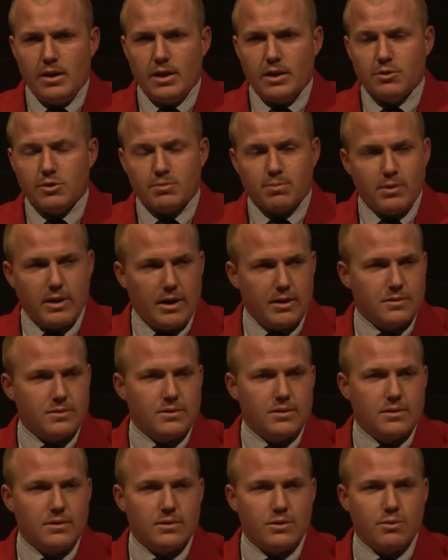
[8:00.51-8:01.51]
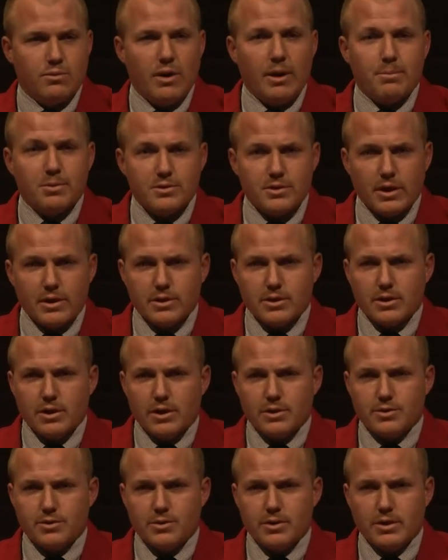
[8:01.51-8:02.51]
he was proud to represent his
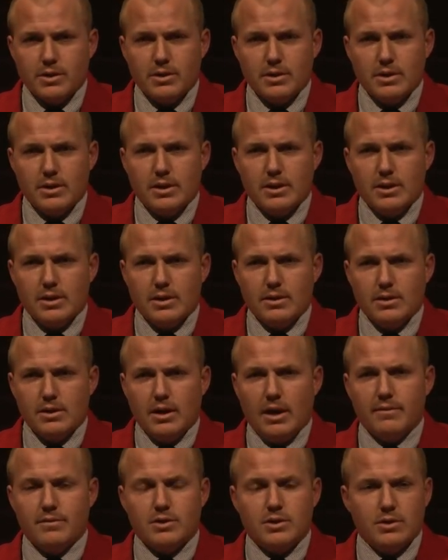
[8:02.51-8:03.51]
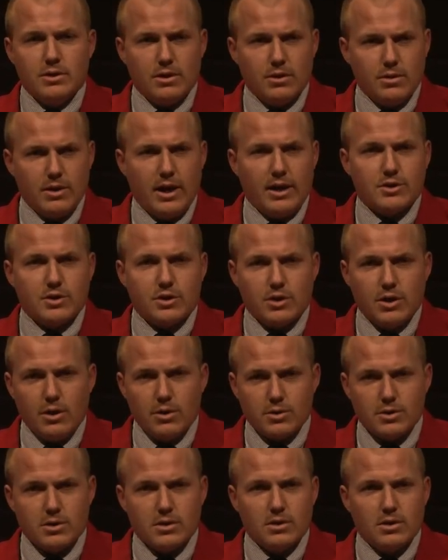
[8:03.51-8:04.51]
country, obviously, you know, as a
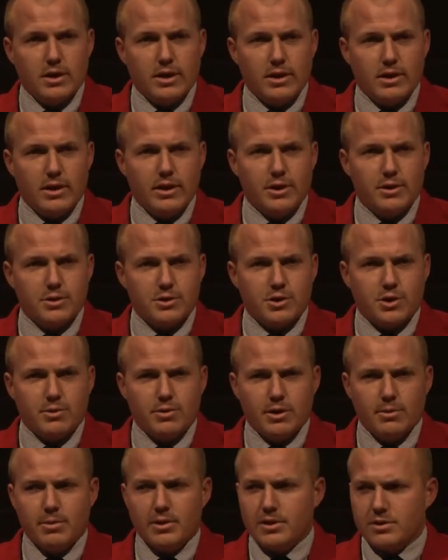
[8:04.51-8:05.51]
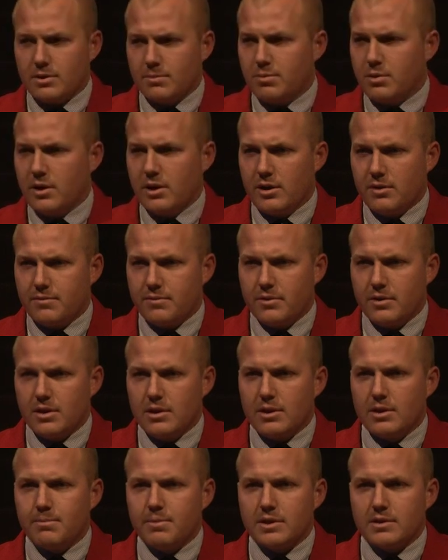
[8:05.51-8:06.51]
coach later in his career, but as a player for the
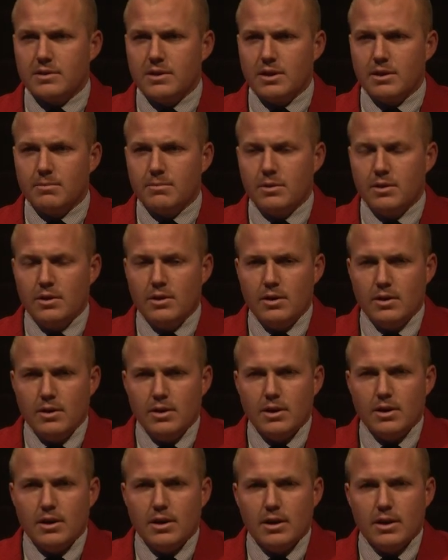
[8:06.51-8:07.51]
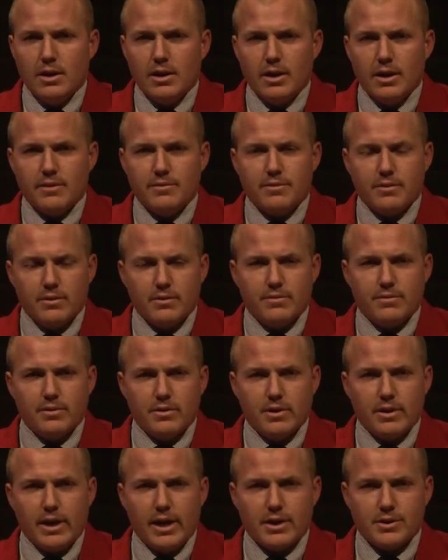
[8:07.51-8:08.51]
Olympic team and
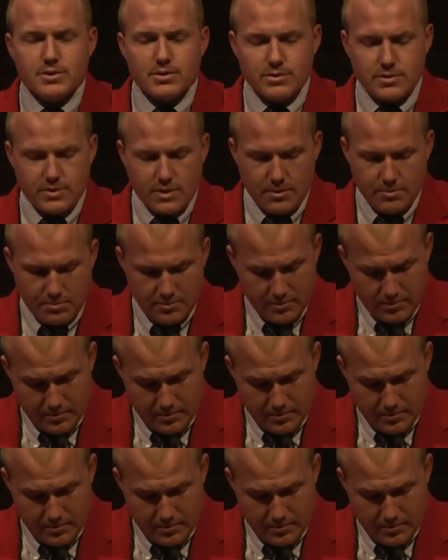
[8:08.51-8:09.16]
for the national team.